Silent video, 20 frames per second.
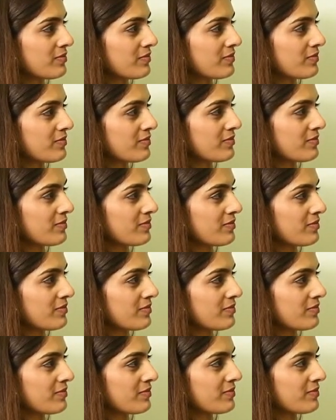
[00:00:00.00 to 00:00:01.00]

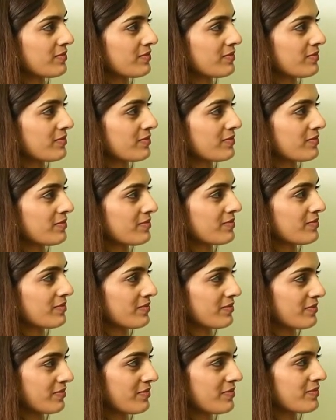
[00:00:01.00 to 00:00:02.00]

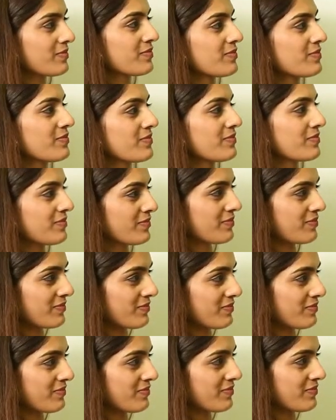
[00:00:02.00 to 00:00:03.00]

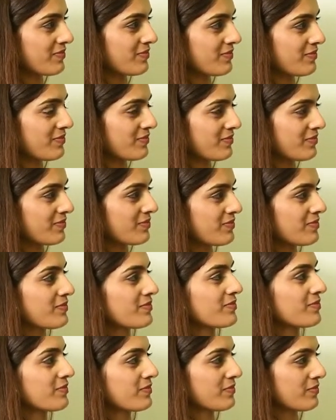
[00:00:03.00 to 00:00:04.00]

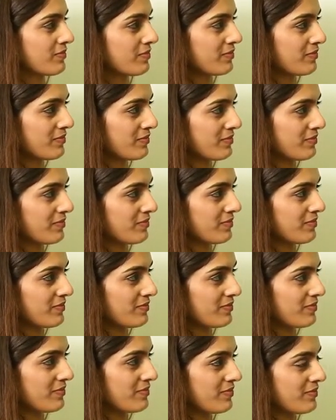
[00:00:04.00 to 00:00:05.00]

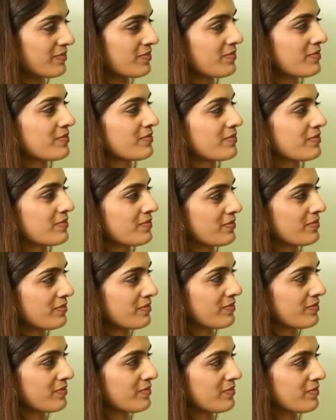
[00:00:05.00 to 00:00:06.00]

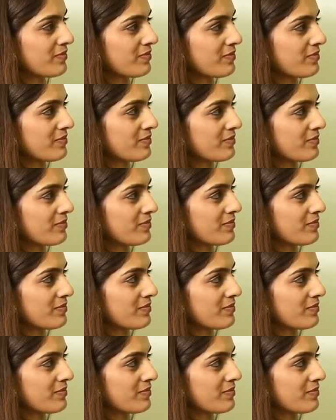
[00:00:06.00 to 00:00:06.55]
(not speaking)